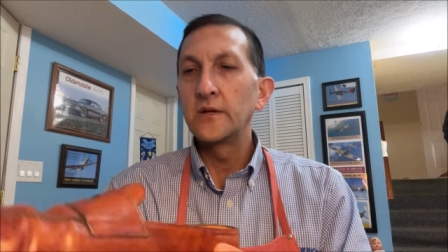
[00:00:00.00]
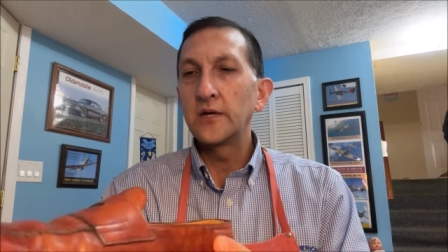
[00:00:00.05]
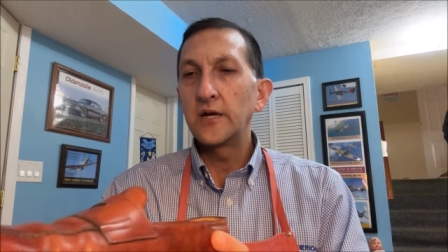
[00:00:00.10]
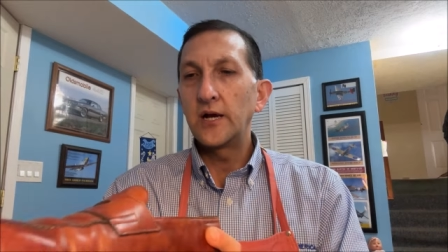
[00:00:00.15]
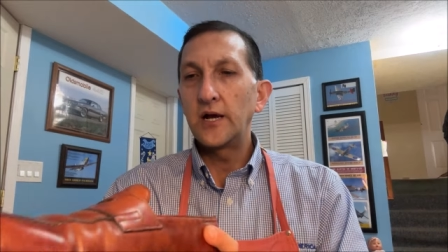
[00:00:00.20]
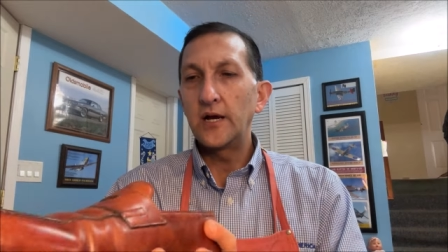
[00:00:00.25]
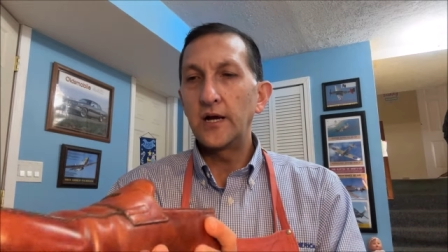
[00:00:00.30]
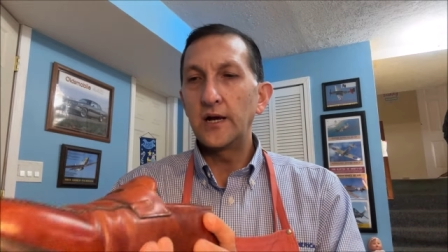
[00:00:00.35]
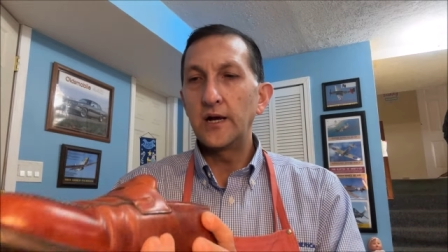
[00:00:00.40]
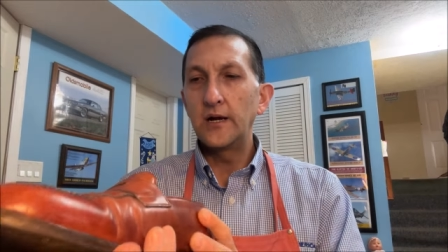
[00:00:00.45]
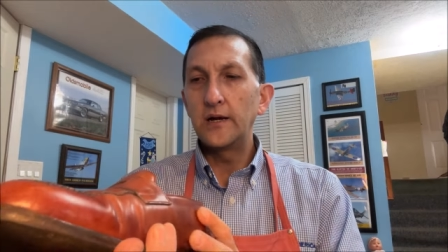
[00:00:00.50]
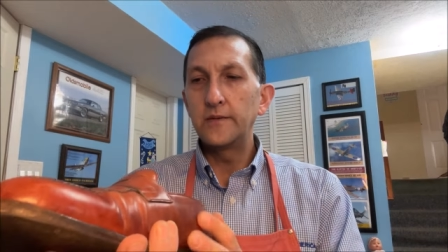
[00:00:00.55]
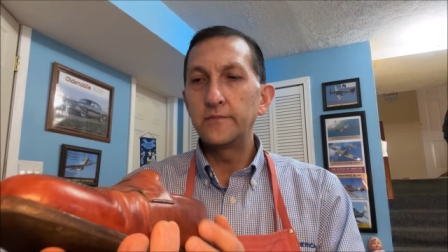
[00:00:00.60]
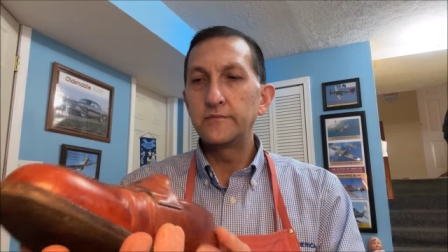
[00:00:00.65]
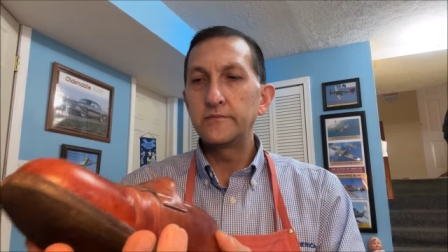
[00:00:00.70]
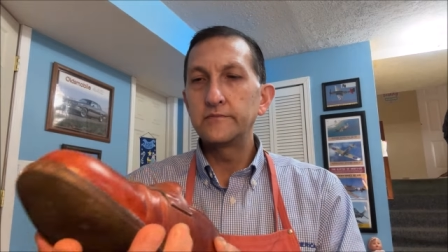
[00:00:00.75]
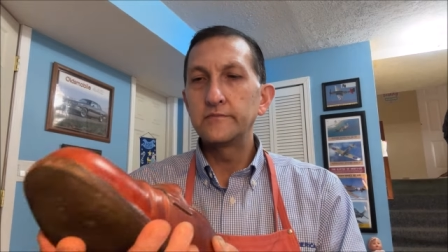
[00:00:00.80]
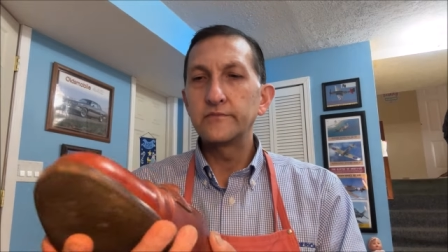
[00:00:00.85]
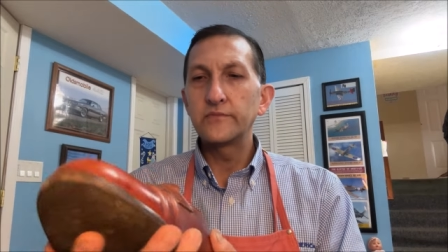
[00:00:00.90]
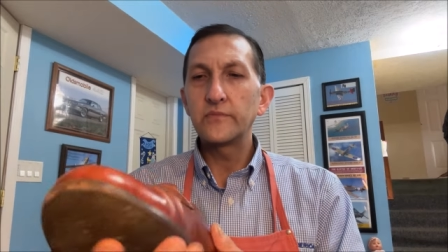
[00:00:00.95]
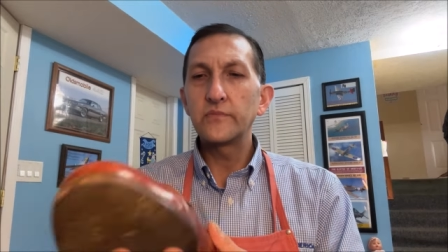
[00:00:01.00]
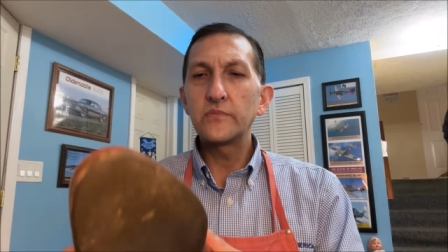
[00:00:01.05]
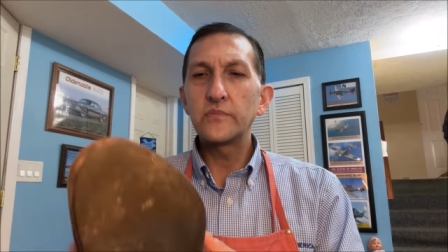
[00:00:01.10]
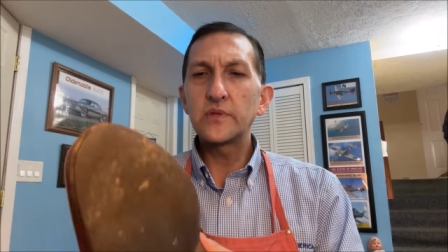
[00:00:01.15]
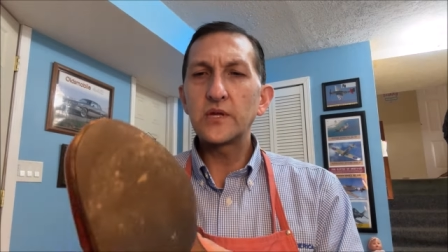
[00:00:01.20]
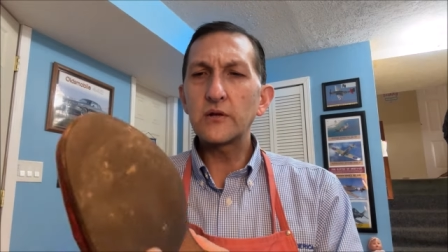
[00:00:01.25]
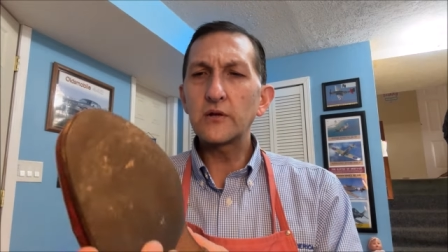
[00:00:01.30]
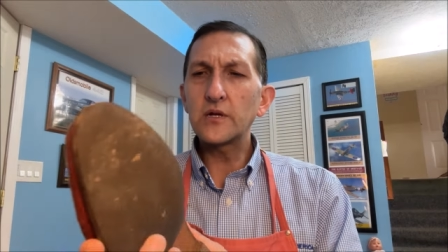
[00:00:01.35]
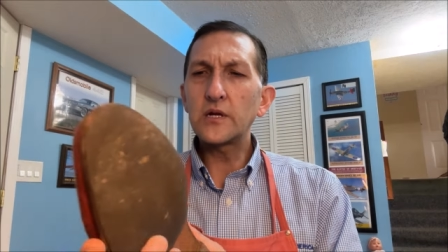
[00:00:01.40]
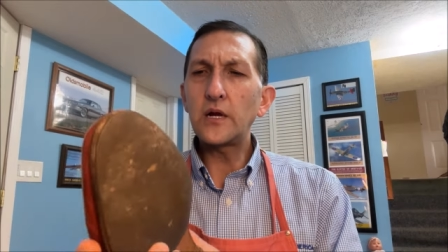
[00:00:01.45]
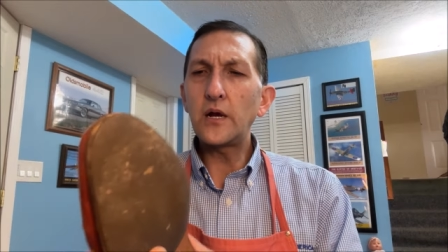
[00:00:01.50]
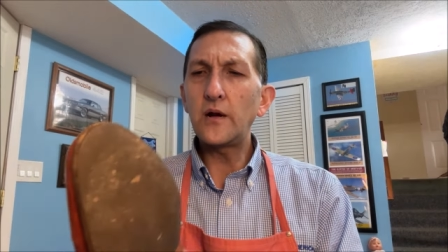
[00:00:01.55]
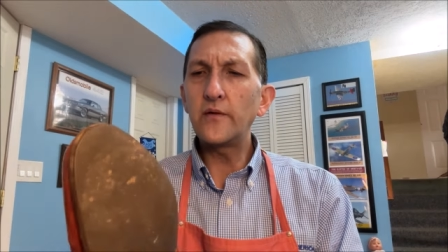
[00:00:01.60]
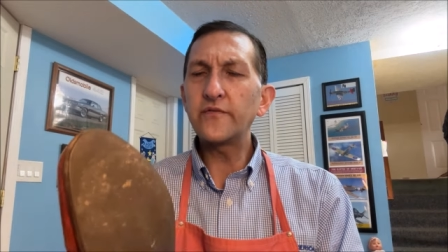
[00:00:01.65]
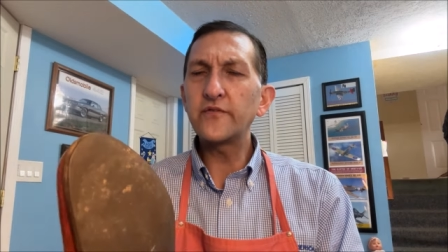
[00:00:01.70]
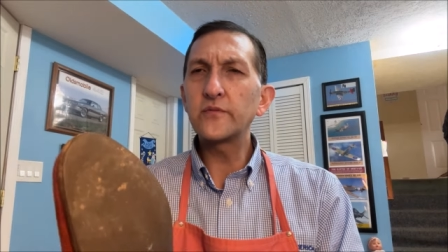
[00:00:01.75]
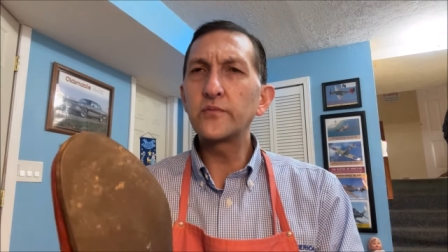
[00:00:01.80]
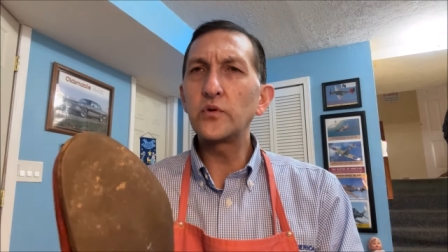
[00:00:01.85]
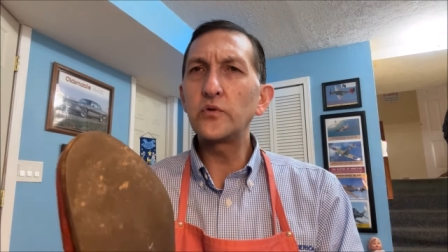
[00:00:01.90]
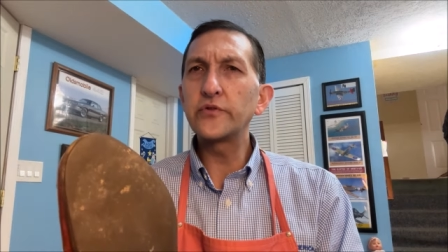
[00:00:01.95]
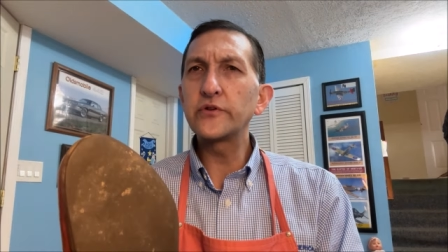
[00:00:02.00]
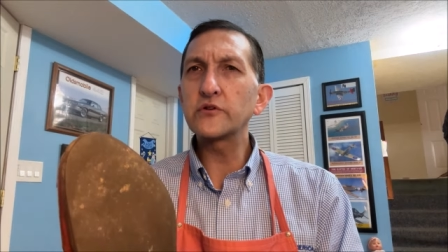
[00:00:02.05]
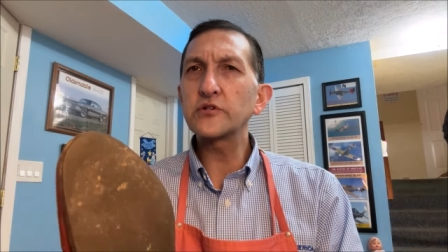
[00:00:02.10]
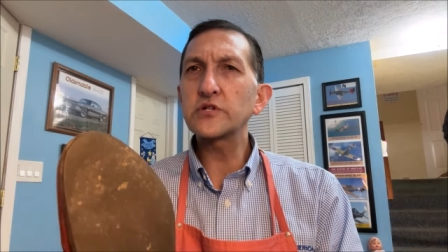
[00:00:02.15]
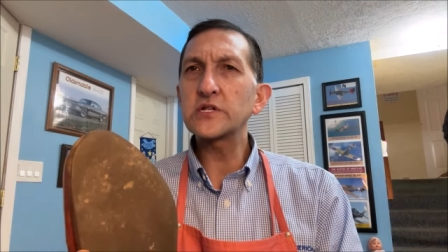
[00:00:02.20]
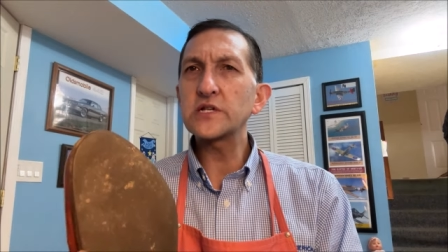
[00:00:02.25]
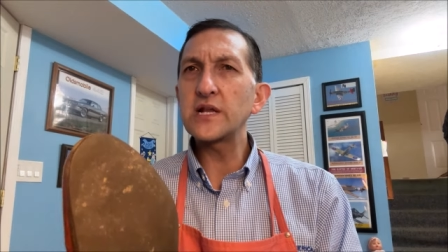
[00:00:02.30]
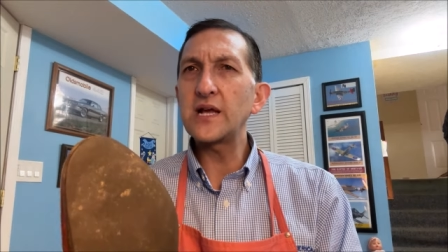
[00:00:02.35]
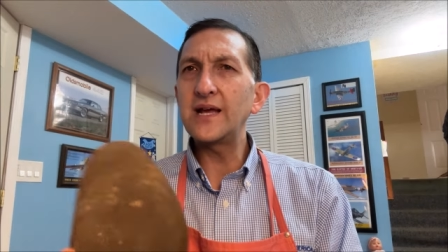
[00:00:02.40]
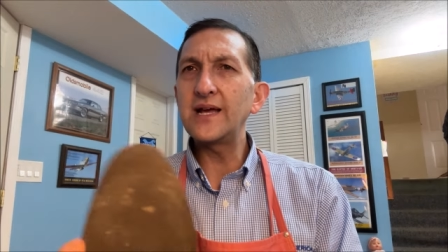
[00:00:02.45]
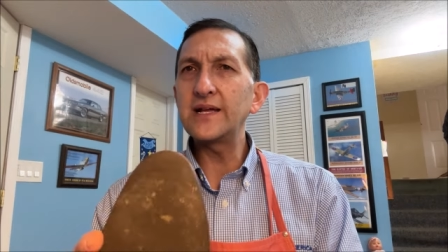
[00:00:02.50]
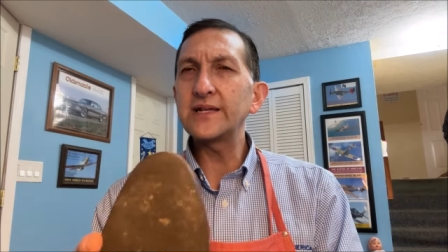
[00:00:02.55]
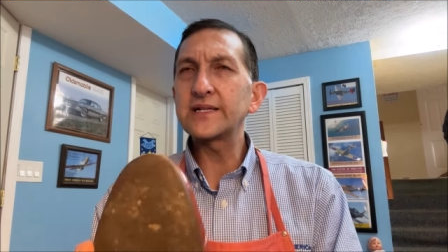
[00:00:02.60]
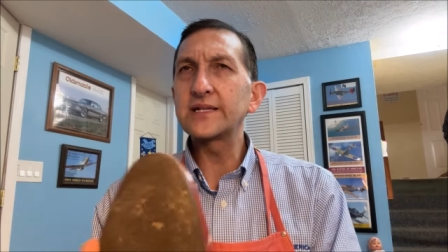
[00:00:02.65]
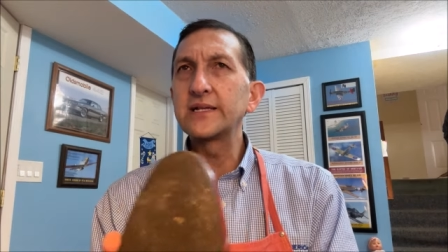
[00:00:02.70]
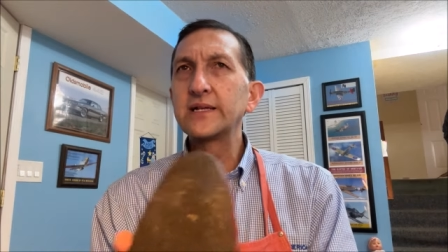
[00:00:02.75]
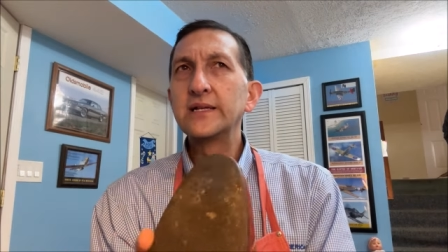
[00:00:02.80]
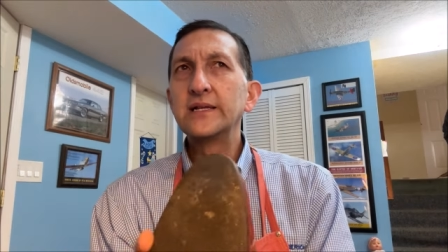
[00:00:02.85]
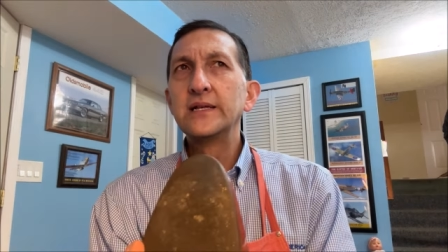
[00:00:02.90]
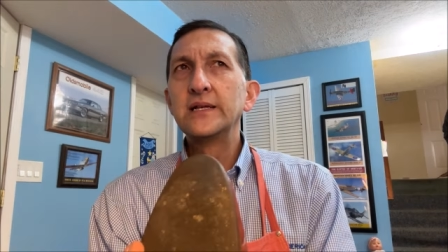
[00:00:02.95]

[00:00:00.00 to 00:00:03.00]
Um, they're comfortable. There's not...